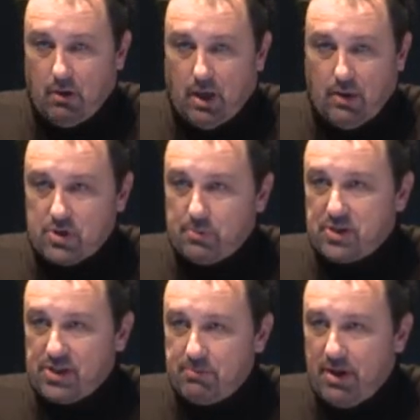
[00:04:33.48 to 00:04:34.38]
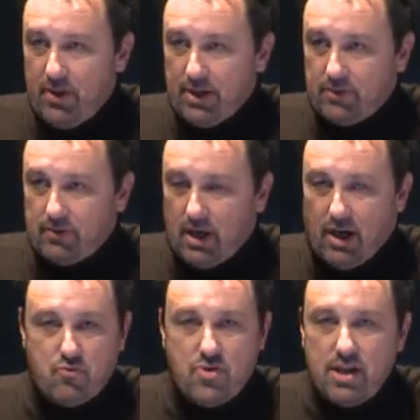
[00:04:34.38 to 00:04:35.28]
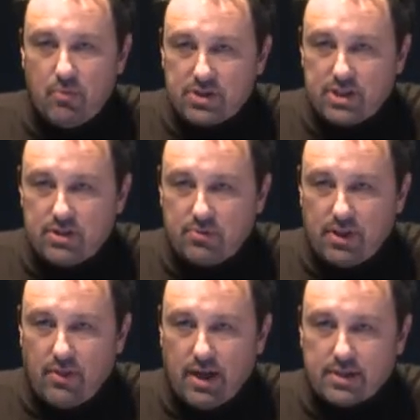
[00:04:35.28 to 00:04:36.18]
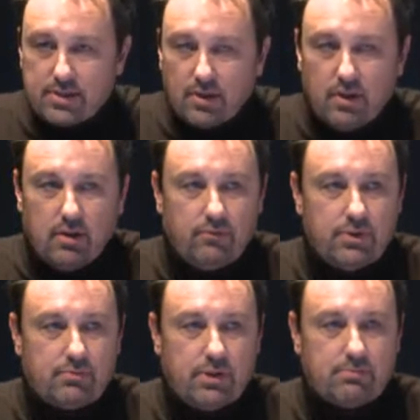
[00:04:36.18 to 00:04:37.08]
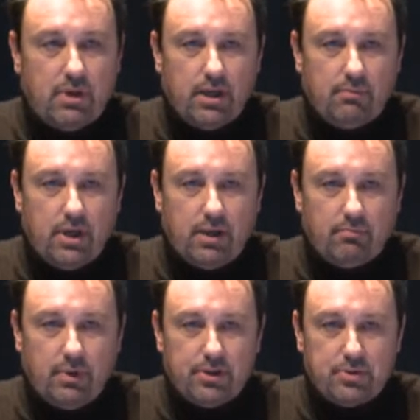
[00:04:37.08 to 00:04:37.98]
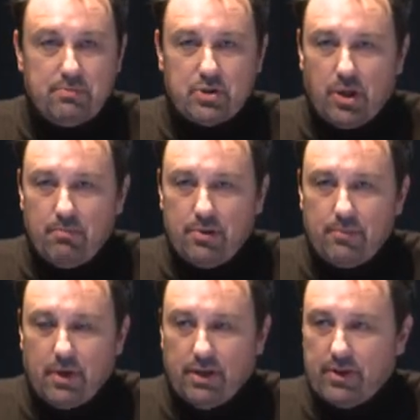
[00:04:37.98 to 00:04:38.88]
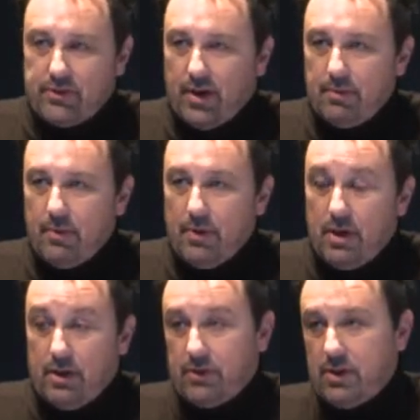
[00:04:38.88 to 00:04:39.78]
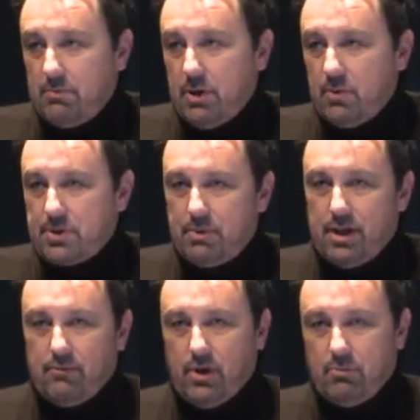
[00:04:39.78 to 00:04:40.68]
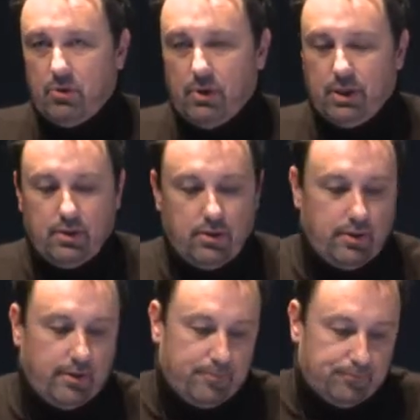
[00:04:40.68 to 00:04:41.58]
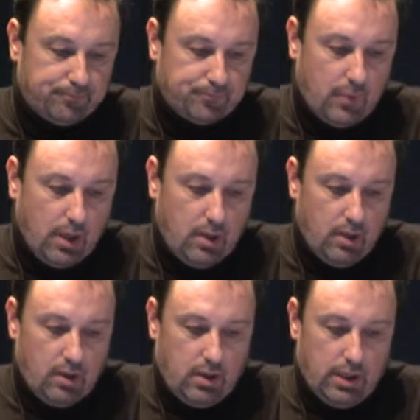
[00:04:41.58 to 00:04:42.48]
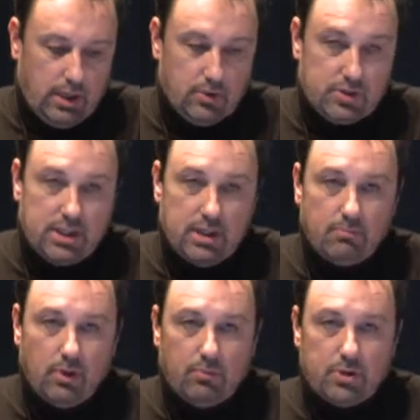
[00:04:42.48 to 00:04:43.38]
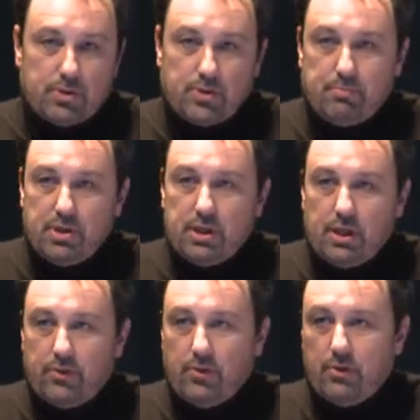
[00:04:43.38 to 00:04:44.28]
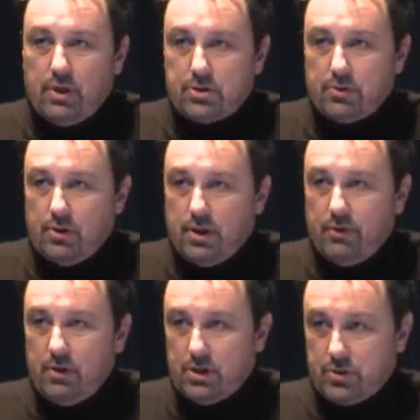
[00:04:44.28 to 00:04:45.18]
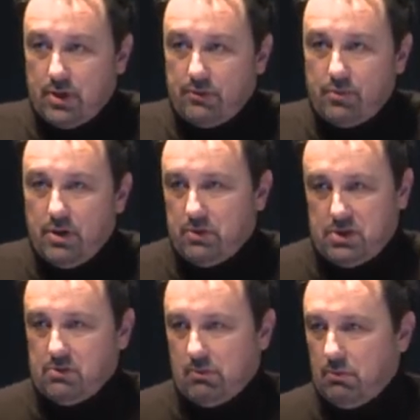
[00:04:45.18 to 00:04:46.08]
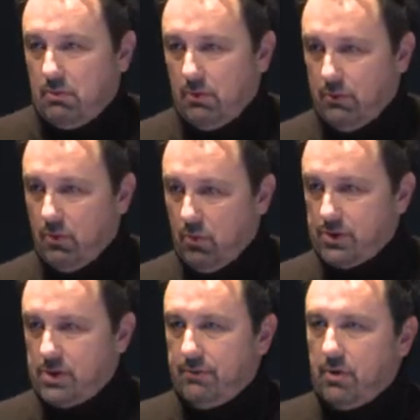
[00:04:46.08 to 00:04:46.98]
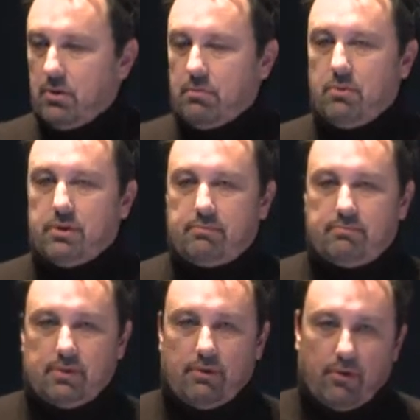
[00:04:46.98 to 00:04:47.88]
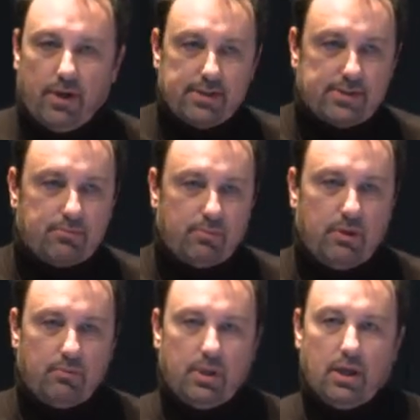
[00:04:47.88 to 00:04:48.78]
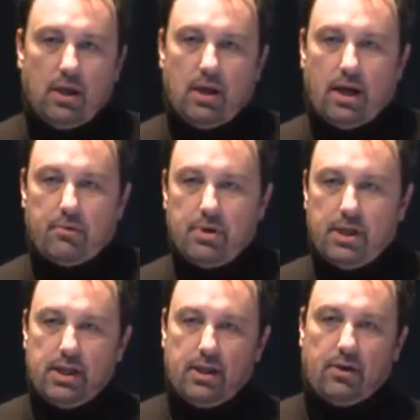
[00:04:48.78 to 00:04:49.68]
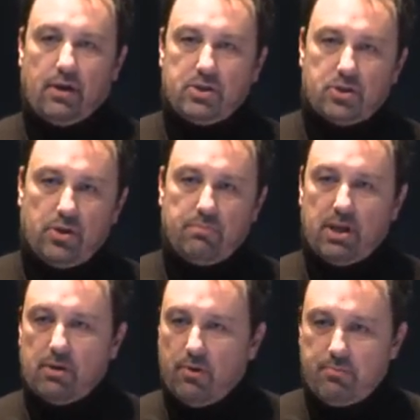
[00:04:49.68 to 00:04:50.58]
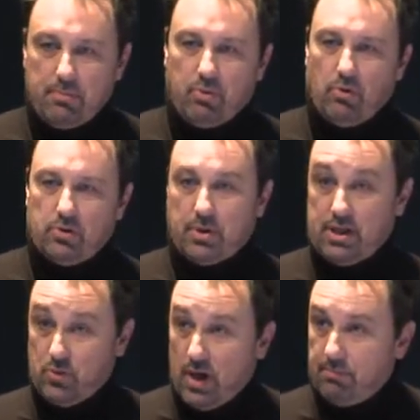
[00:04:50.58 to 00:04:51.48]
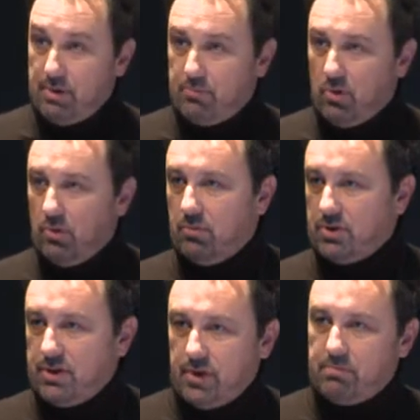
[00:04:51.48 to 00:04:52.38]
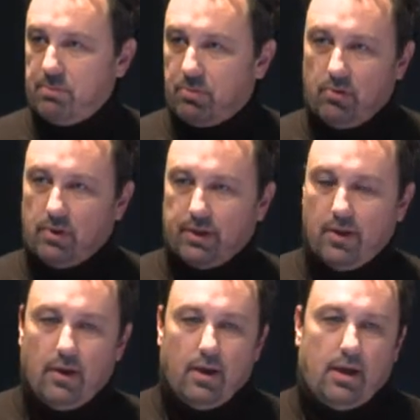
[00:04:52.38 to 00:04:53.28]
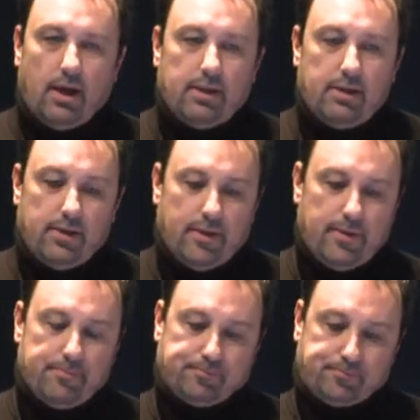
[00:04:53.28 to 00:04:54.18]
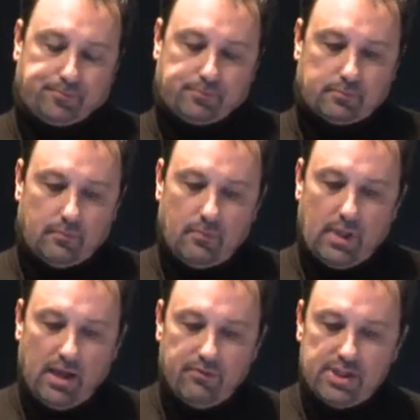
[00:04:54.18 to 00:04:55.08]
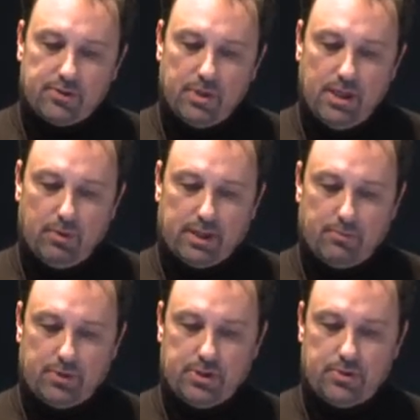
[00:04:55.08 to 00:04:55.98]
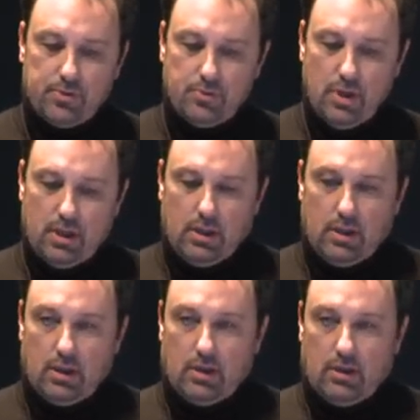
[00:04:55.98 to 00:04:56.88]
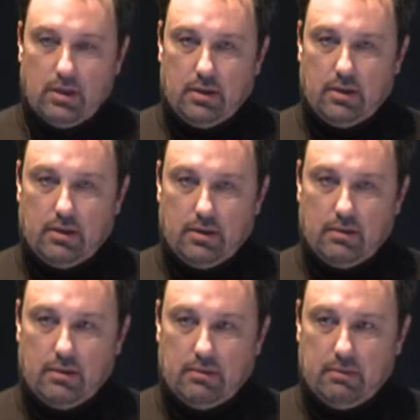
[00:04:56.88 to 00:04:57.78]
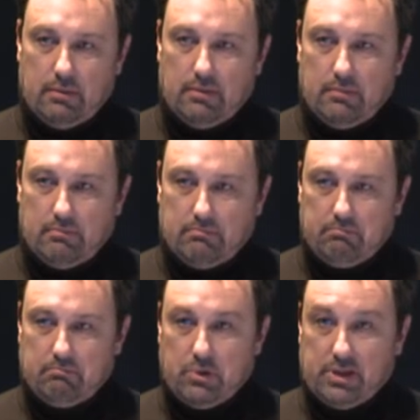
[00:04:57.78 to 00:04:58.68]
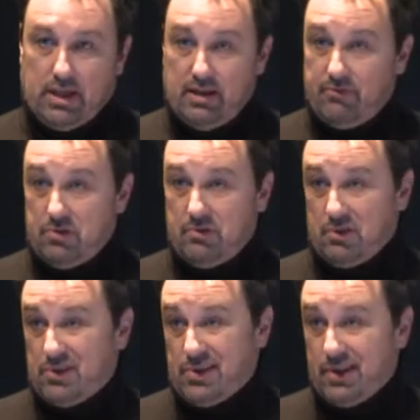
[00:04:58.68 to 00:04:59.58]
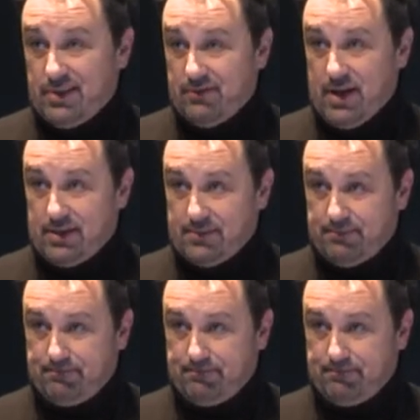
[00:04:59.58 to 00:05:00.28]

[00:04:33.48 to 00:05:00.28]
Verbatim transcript: I was obsessed by that. I really wanted doing that. This was my, my, my dream job at that time. At that time, I was playing volleyball in, a uh, in a team which was competing at the national level, National 3, which is uh, the lowest level. But nevertheless, we, we, I really enjoyed being with people, trying to help people, motivate people. And, and, um, and this is really what I wanted to do. Uh, but I even not started that.